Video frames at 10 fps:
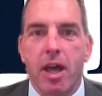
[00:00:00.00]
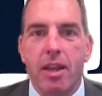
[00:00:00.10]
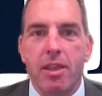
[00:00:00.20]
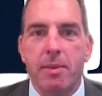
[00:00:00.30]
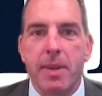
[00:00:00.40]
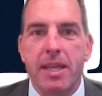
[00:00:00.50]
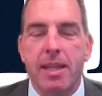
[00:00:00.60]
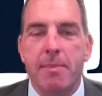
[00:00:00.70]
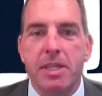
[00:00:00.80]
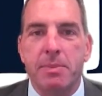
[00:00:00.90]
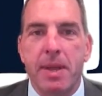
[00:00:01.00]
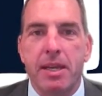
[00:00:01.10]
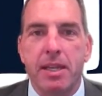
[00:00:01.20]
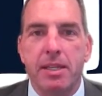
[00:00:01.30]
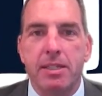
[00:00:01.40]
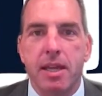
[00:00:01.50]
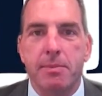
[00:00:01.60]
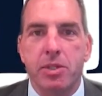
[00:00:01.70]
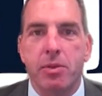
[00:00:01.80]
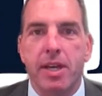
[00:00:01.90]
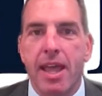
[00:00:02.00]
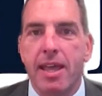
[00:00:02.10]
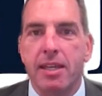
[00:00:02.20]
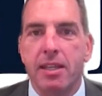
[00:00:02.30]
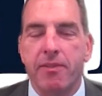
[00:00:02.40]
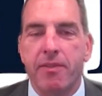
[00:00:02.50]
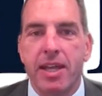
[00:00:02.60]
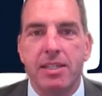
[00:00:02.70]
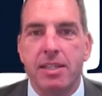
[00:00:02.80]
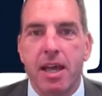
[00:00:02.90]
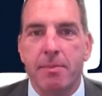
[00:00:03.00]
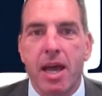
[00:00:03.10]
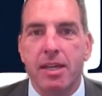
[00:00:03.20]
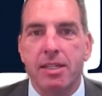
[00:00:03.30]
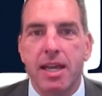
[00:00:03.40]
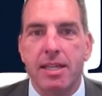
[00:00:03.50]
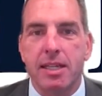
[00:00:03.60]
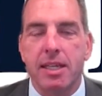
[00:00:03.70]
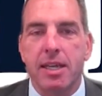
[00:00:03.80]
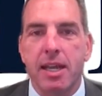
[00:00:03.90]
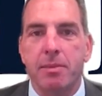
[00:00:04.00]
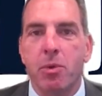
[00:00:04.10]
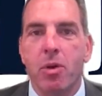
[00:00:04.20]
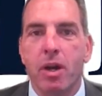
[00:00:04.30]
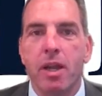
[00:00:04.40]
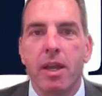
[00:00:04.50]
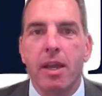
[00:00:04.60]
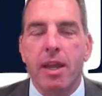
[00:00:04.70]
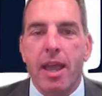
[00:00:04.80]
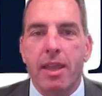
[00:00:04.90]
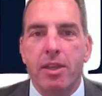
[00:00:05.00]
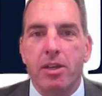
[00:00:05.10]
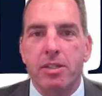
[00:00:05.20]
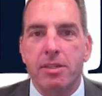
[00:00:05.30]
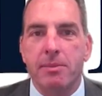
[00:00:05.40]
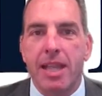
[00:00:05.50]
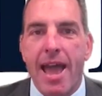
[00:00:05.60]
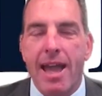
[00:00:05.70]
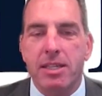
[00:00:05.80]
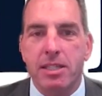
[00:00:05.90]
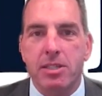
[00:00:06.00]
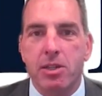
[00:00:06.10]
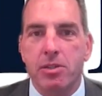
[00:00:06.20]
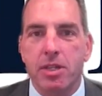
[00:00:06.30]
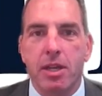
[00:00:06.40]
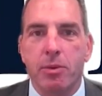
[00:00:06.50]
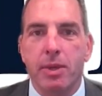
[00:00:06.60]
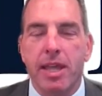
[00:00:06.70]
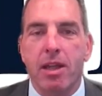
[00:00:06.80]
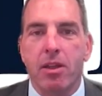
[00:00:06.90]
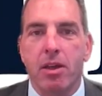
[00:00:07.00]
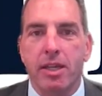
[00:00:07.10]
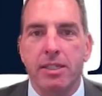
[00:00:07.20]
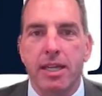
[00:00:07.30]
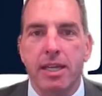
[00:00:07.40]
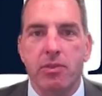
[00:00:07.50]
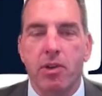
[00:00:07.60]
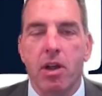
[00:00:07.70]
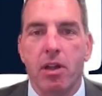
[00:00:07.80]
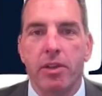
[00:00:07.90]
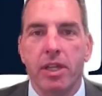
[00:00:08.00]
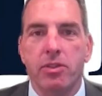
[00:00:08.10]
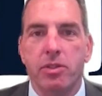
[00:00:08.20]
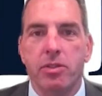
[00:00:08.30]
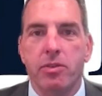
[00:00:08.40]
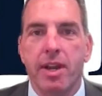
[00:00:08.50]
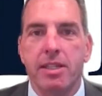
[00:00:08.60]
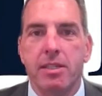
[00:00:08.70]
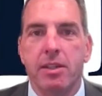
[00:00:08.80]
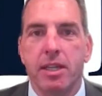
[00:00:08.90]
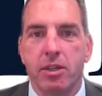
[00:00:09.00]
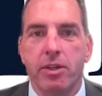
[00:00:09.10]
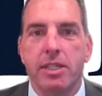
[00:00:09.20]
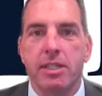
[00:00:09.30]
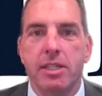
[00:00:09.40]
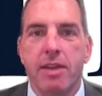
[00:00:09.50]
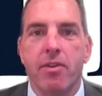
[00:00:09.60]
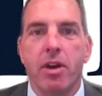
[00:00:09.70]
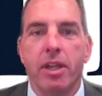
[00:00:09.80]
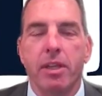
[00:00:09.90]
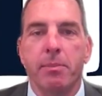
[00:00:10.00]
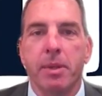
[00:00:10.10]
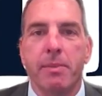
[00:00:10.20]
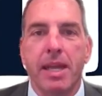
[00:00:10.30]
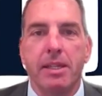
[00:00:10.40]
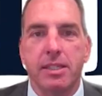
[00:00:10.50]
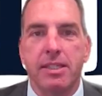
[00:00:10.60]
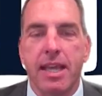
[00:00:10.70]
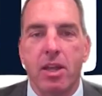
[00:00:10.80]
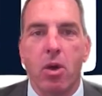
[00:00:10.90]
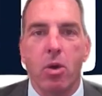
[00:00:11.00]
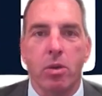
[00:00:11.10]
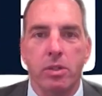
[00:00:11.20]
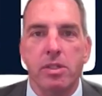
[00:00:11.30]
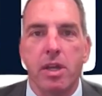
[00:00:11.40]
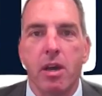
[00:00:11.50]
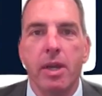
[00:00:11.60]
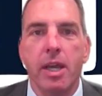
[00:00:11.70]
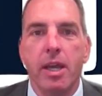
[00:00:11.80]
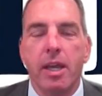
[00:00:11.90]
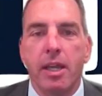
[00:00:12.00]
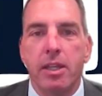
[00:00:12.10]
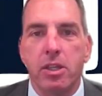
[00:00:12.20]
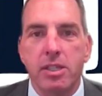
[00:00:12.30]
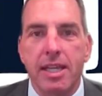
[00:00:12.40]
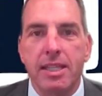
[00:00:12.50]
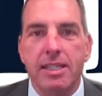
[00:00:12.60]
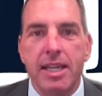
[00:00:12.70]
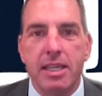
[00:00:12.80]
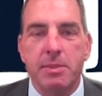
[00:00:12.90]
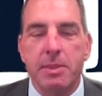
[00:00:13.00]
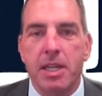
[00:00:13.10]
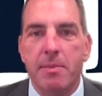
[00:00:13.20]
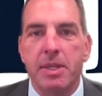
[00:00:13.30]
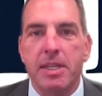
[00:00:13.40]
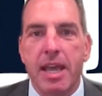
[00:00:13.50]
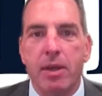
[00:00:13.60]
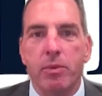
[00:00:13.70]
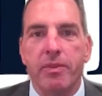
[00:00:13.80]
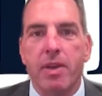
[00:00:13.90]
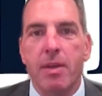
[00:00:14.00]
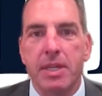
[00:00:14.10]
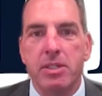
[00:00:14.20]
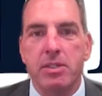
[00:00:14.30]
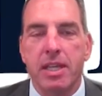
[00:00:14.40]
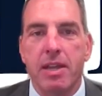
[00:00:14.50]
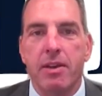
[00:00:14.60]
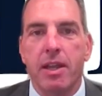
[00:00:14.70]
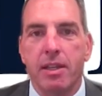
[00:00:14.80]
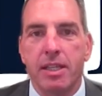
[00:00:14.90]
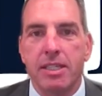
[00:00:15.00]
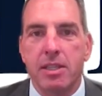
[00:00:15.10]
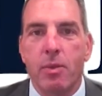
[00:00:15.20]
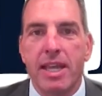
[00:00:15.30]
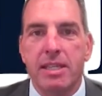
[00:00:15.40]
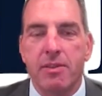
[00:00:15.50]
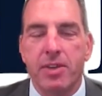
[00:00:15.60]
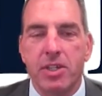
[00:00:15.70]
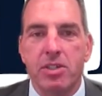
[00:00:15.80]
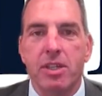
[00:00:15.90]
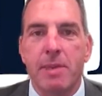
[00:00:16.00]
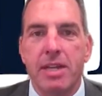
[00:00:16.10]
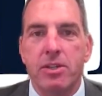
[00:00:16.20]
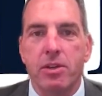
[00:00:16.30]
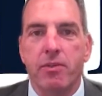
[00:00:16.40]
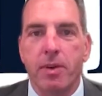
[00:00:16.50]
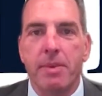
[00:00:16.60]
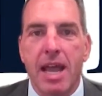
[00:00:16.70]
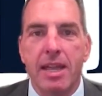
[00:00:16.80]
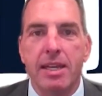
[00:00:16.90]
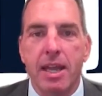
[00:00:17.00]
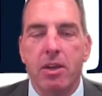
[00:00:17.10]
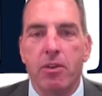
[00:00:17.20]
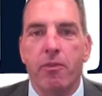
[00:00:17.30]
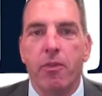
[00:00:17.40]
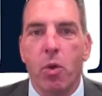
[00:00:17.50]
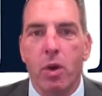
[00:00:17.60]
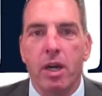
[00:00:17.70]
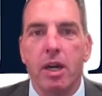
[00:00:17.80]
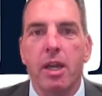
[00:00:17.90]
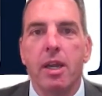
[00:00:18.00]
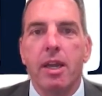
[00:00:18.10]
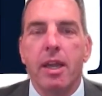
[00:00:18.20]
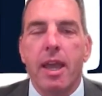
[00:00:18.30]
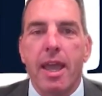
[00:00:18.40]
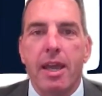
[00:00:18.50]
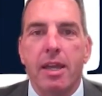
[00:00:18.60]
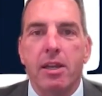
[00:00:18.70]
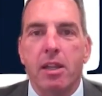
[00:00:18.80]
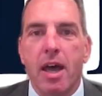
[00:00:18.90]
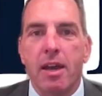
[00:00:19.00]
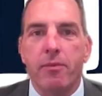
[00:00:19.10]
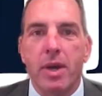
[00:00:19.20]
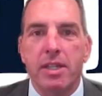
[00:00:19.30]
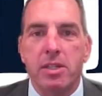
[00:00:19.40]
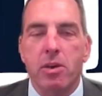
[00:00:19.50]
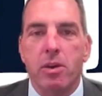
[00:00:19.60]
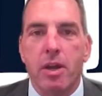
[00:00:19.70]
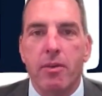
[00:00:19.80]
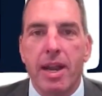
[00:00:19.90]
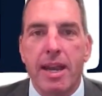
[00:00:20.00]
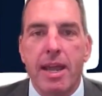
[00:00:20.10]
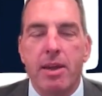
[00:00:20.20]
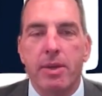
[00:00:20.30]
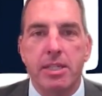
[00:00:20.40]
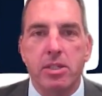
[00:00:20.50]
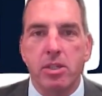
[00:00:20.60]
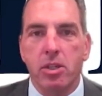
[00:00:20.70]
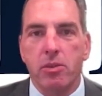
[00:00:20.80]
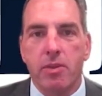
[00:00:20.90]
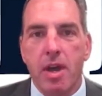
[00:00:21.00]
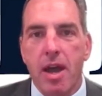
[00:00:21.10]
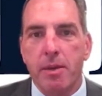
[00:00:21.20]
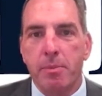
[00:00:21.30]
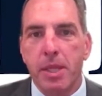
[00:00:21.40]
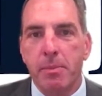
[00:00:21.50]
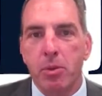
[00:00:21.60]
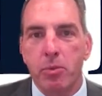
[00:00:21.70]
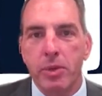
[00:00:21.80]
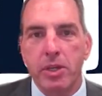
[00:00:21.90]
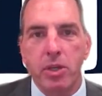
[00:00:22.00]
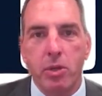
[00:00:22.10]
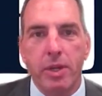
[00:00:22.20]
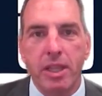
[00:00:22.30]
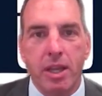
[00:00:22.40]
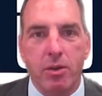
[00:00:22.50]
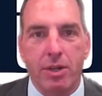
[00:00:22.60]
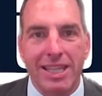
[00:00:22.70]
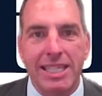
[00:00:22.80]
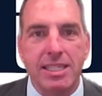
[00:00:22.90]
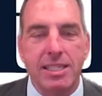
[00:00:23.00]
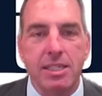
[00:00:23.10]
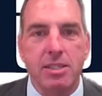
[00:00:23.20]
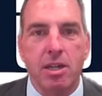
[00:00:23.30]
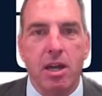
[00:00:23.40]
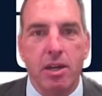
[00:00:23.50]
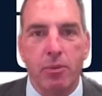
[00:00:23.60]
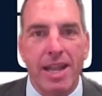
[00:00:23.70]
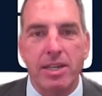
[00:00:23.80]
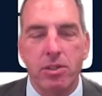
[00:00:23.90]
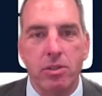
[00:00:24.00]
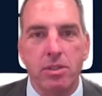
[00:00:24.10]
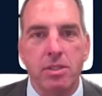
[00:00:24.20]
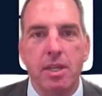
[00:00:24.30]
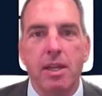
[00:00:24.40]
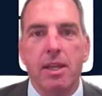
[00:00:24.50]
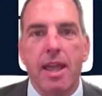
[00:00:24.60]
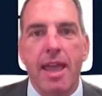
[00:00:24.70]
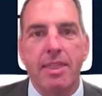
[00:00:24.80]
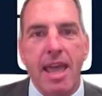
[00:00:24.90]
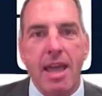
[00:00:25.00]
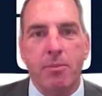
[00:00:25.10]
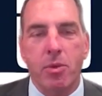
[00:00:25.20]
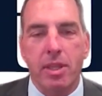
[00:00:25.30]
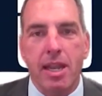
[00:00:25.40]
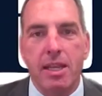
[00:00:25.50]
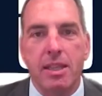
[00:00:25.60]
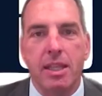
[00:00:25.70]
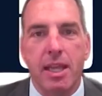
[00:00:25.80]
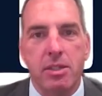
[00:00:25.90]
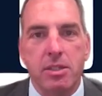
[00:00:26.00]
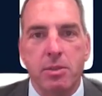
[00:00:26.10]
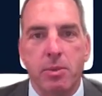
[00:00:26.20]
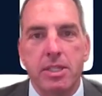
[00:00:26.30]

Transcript: a lot of that pandemic spending has come to an end, and the Fed's not monetizing it anymore. And there are some lags associated with how long it takes for all the interest rate increases they've already implemented to take hold. So it looks like the data's been coming down. We've come, as you said, at least the way it's officially measured, from 9 down to 4. And a lot of what's going on right now is you've got people renewing their leases on rentals, and that more than anything else is